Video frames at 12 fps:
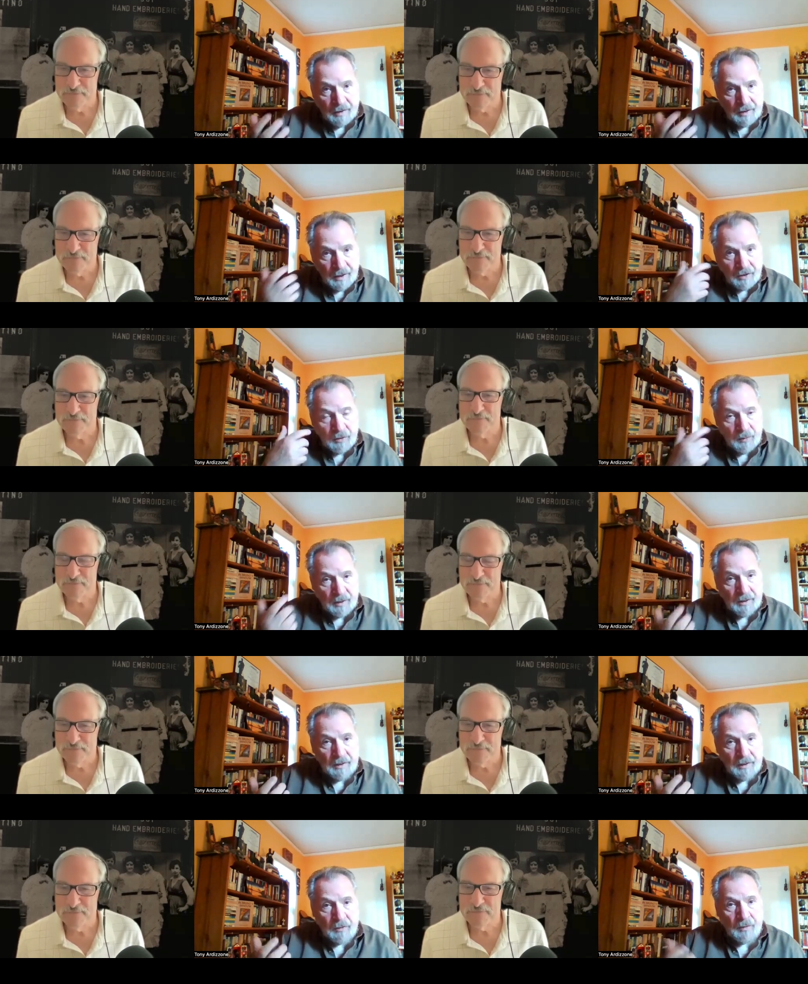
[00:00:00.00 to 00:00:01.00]
Speaker 1: then you
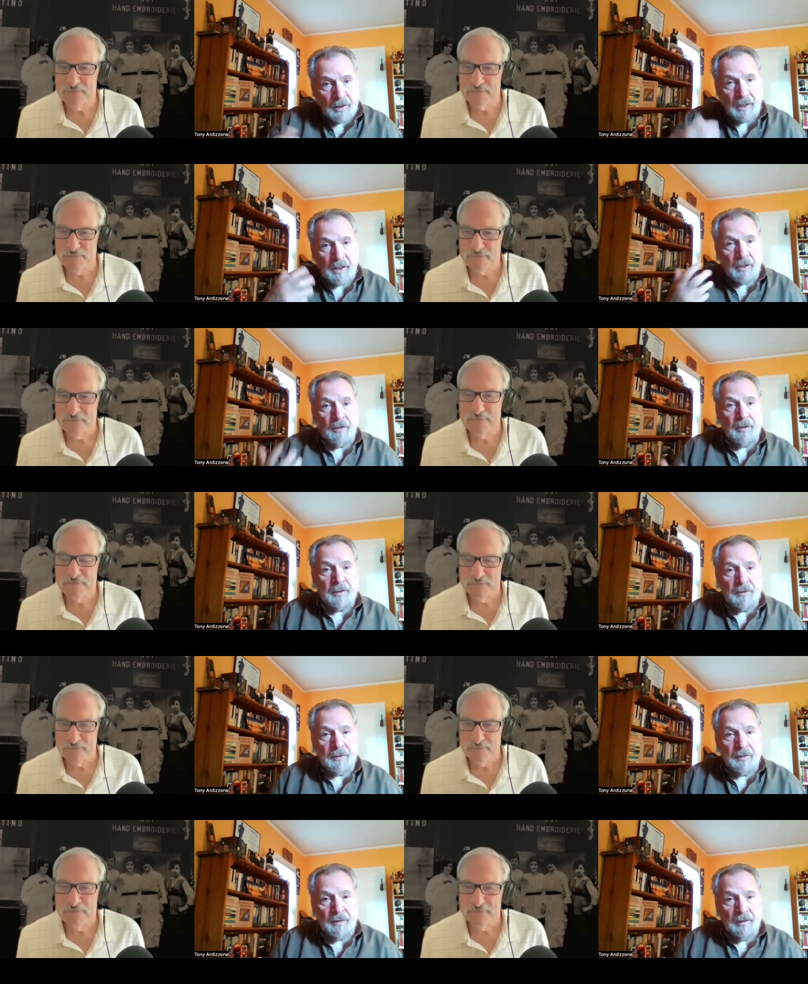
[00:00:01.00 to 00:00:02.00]
can you can hear it
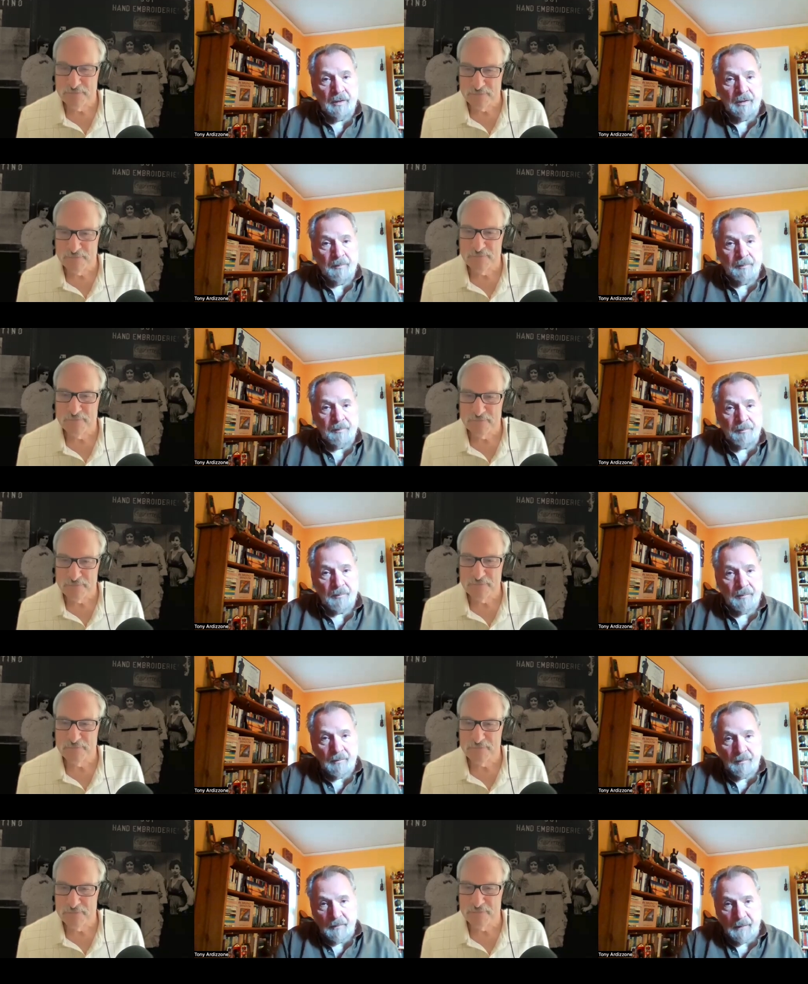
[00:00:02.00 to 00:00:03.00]

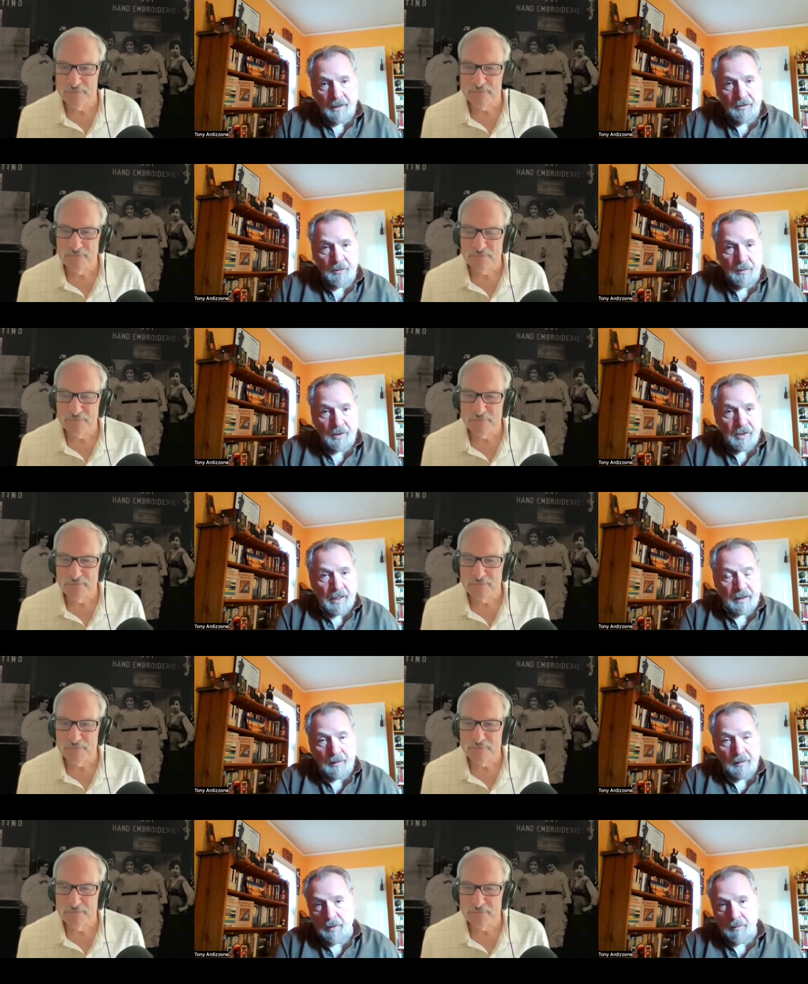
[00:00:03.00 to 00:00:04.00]
and do
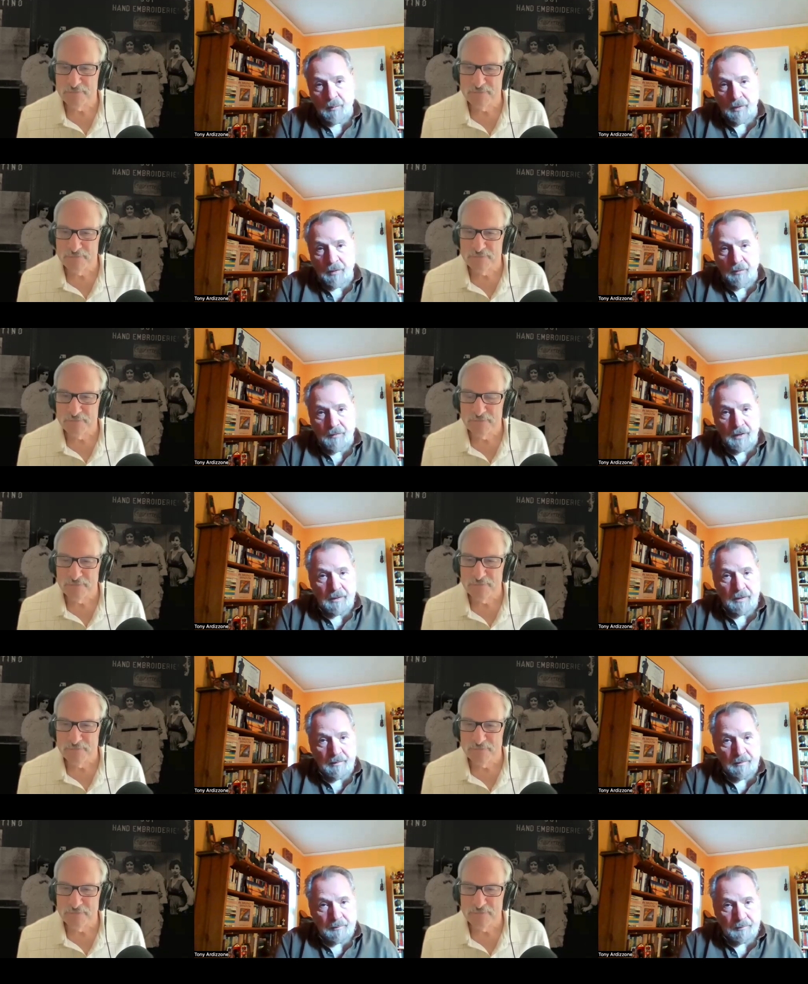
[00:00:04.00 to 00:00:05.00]
exactly what, what you've
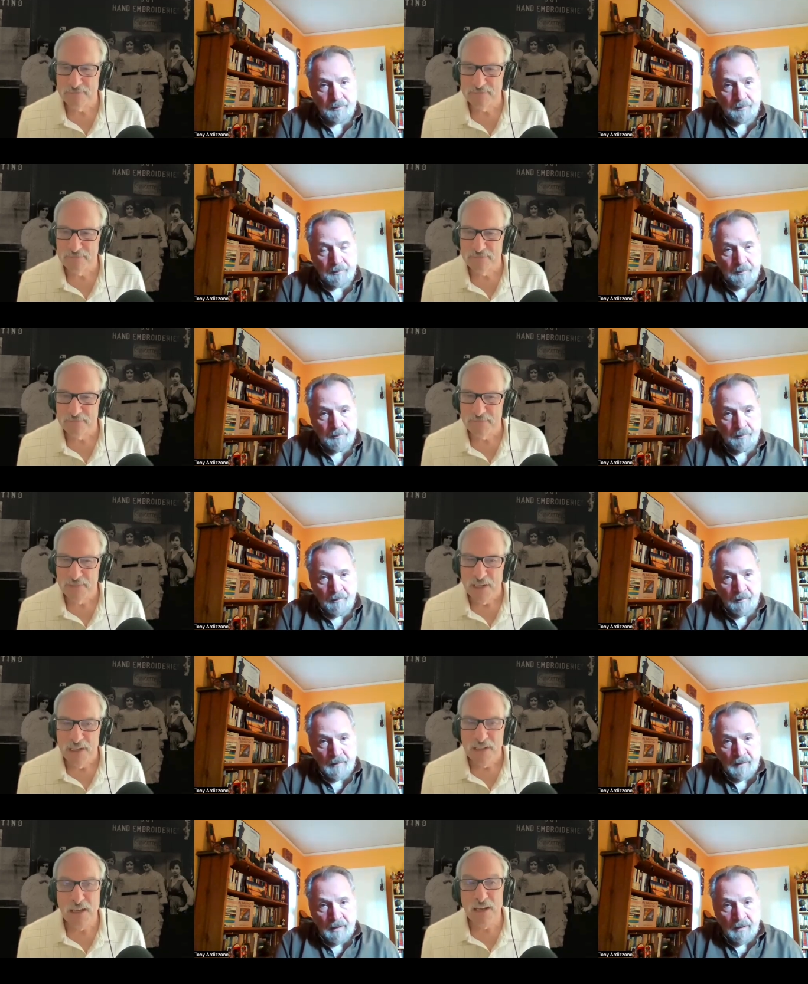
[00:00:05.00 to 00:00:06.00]
done
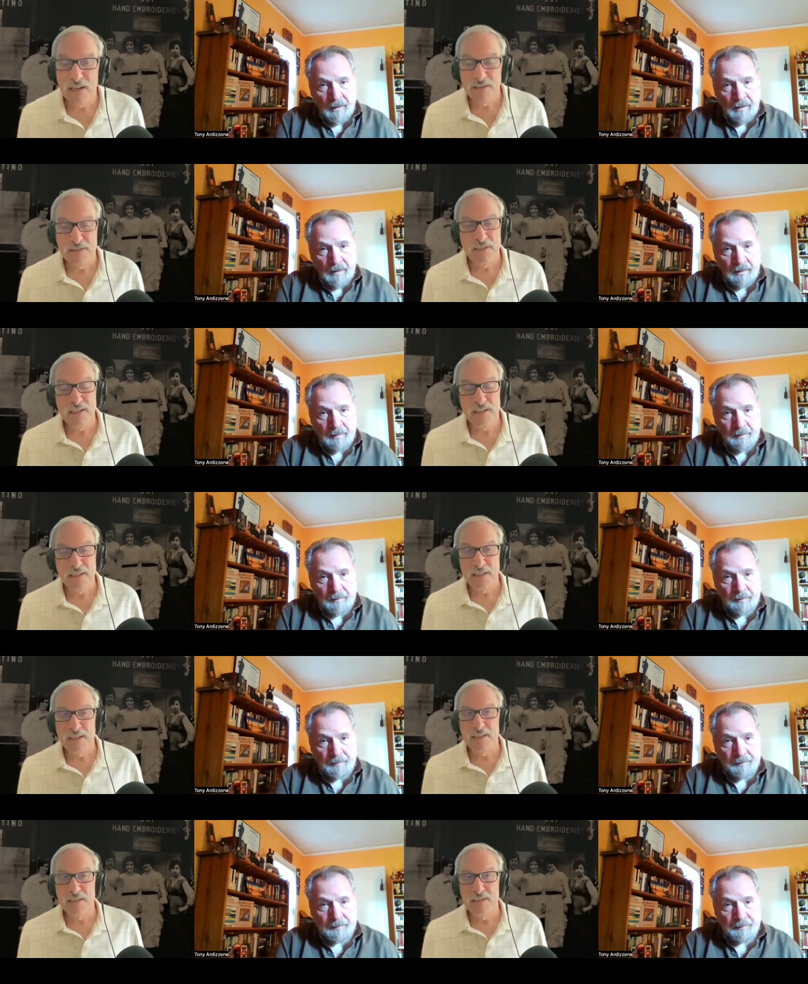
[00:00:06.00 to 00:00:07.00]
Speaker 2: yeah yeah
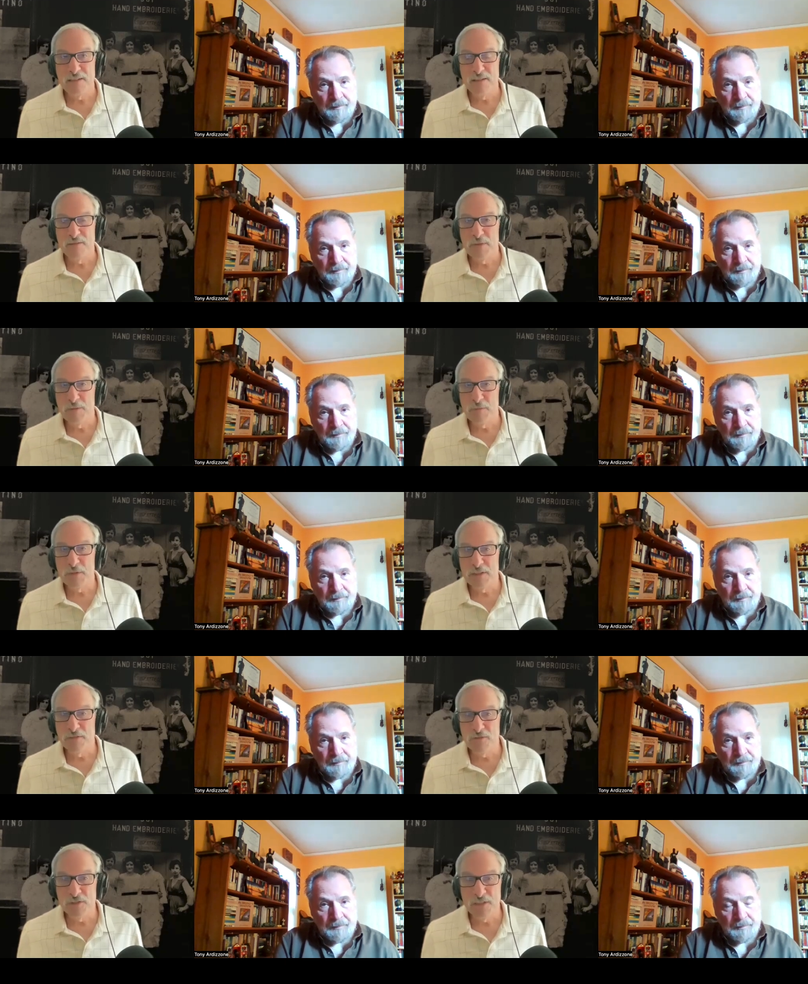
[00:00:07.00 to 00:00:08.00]
like i said it, it made a
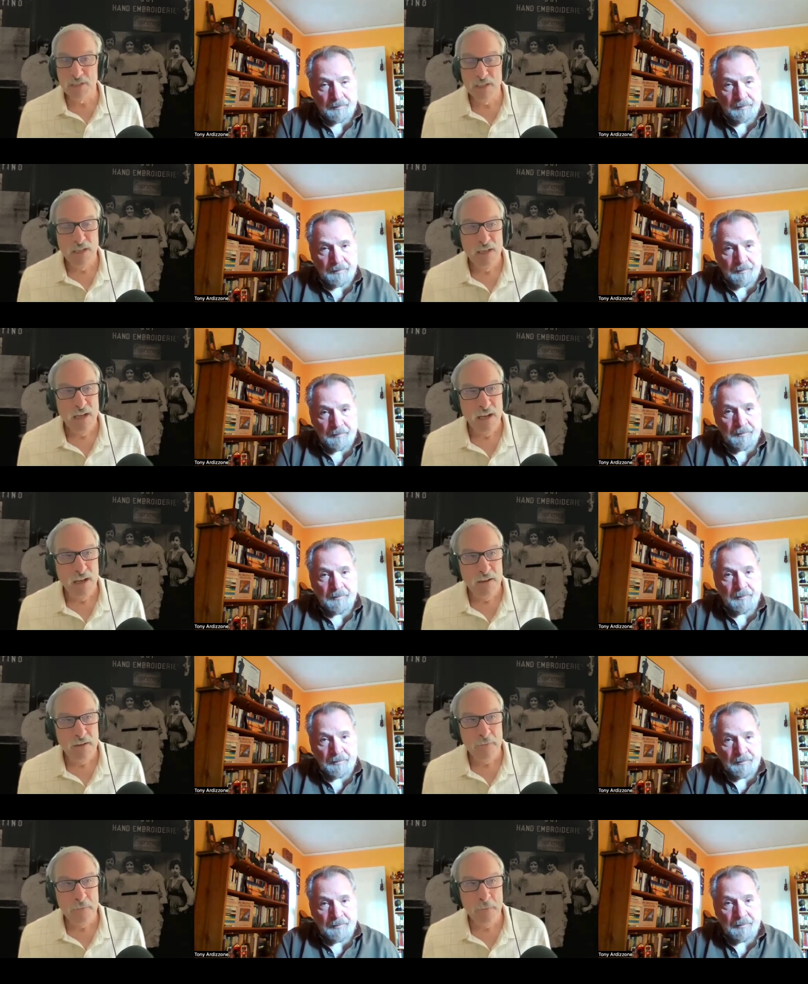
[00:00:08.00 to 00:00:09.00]
big difference
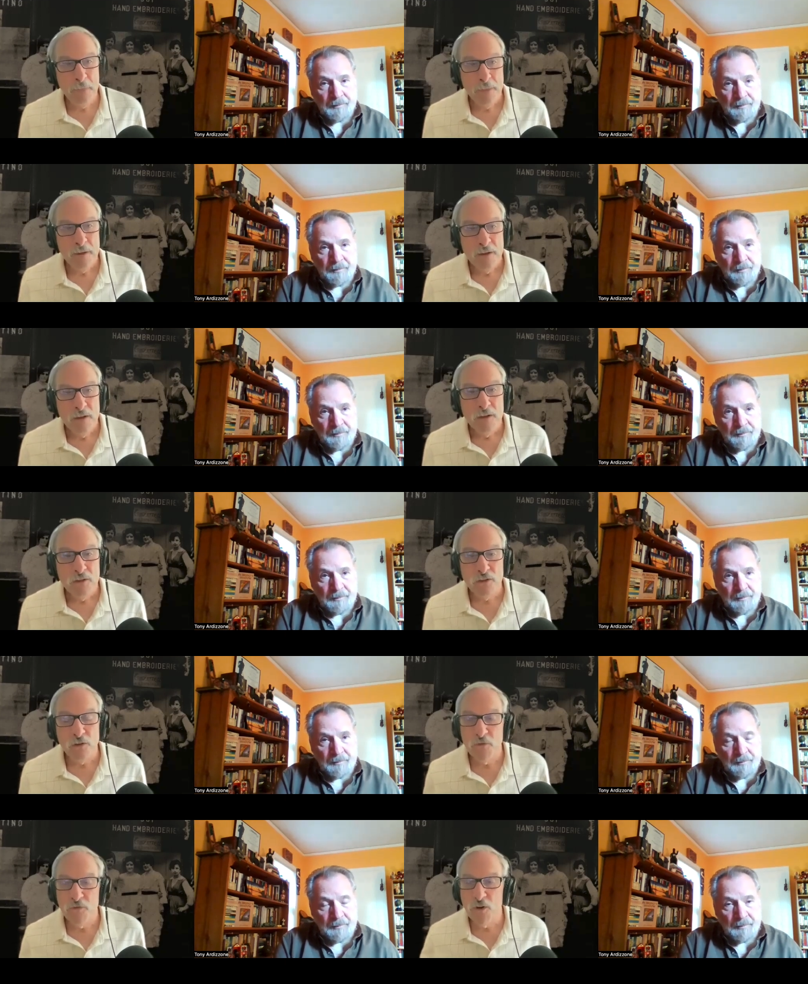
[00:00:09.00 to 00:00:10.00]
mm-hmm. um,
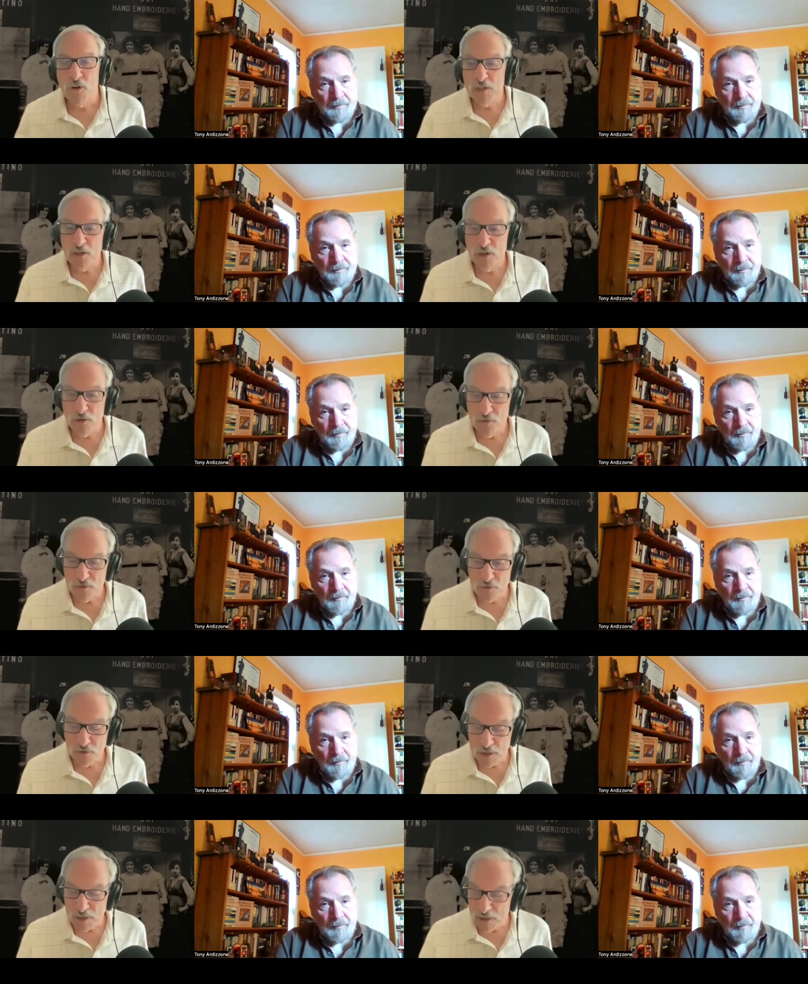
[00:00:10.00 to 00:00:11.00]
so before we go
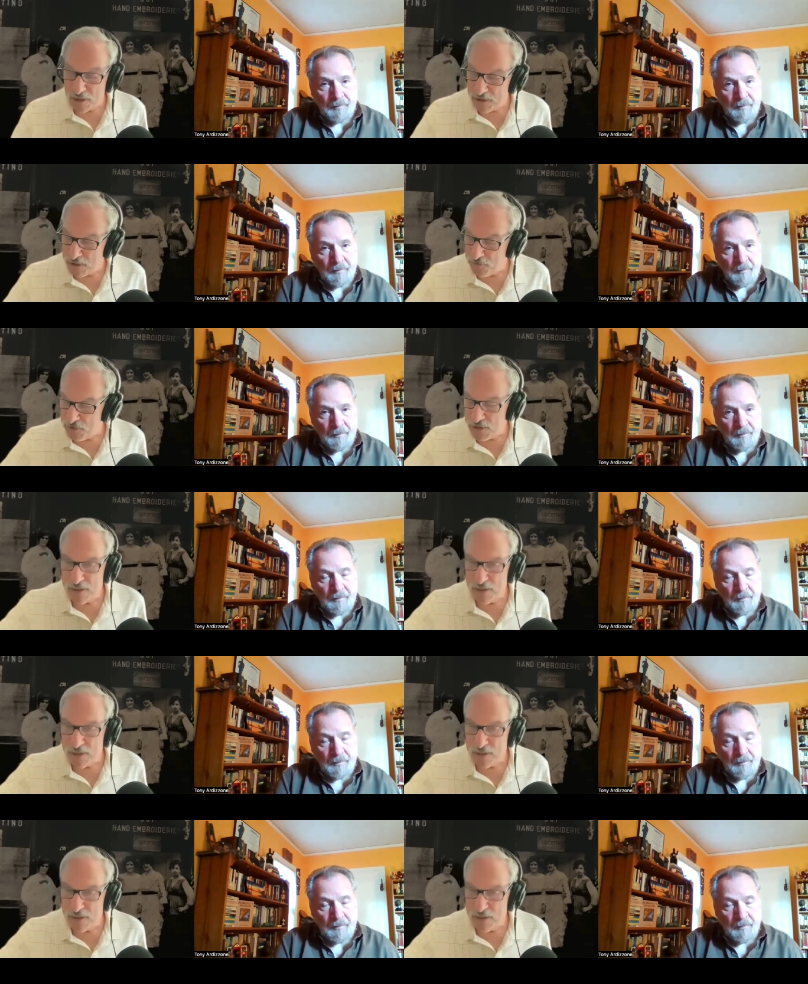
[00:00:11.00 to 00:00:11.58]
uh, give us